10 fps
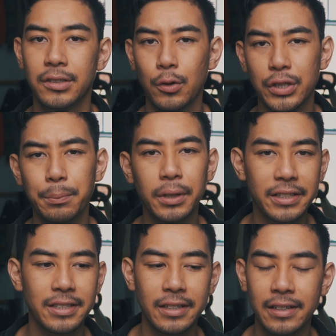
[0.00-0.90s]
So
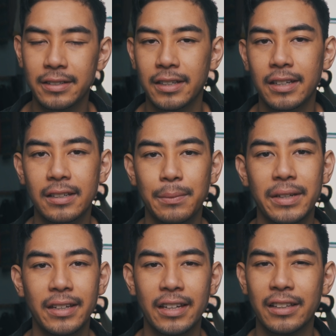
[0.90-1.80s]
simplicity is key to
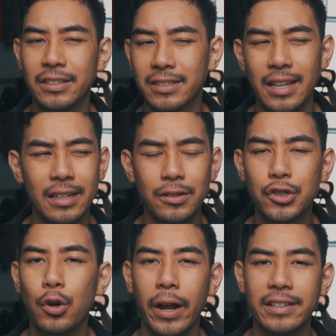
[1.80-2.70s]
maintaining this steady
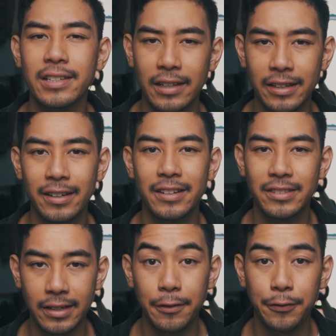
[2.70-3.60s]
trance-like
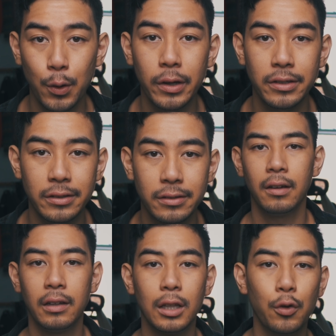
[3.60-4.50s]
state of focus.
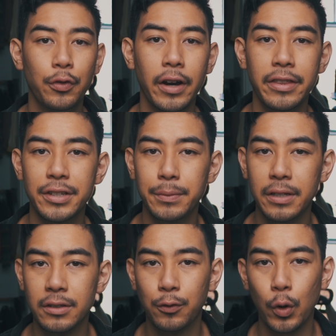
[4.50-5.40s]
In lo-fi, this
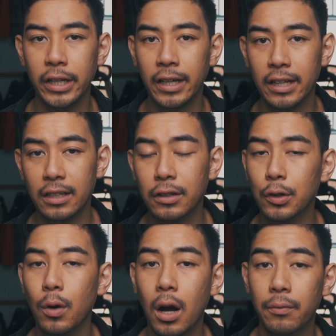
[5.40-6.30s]
means avoiding any
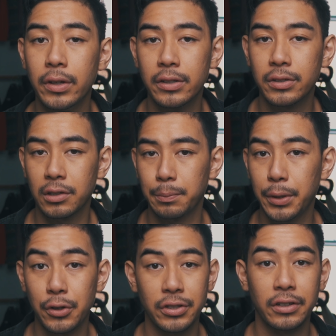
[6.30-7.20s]
new obvious or
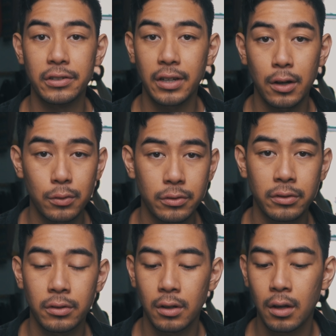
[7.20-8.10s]
piercing
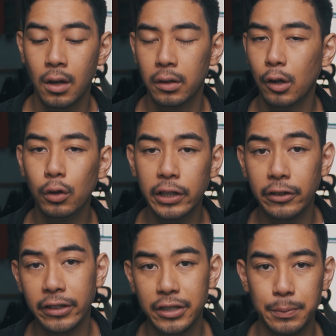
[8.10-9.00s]
sounds. No
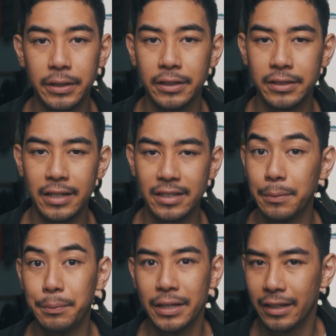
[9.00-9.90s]
lyrics, because that's an
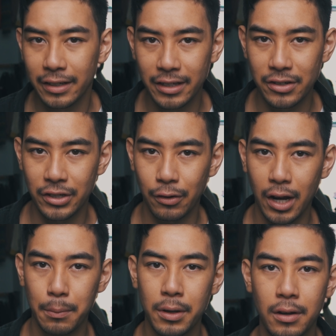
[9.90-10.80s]
immediate attention
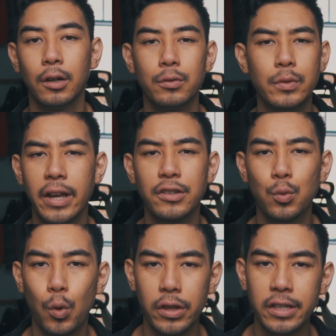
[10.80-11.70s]
grab. No
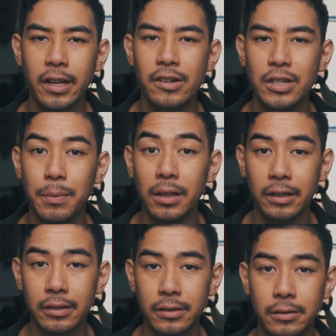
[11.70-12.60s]
dance-worthy catchy
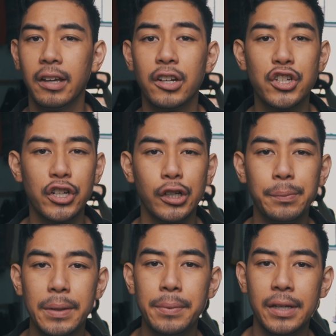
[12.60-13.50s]
melodies. And a chill
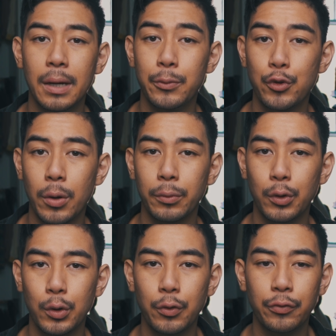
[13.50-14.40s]
BPM drum
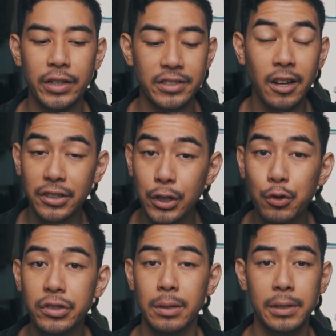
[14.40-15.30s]
groove that's not too
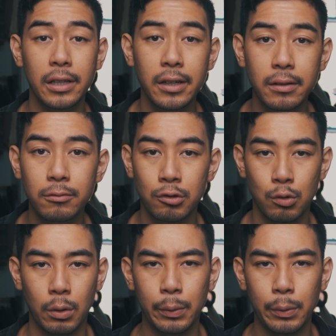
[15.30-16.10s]
stimulating to where we